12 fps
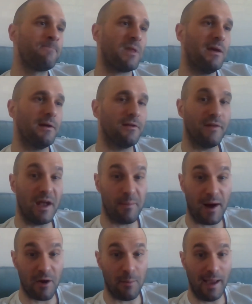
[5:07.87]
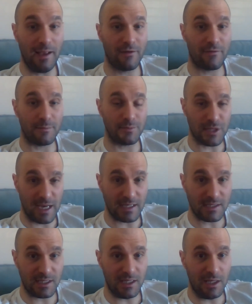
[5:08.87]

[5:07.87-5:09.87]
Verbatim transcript: It is Vampire Mike from Sega C D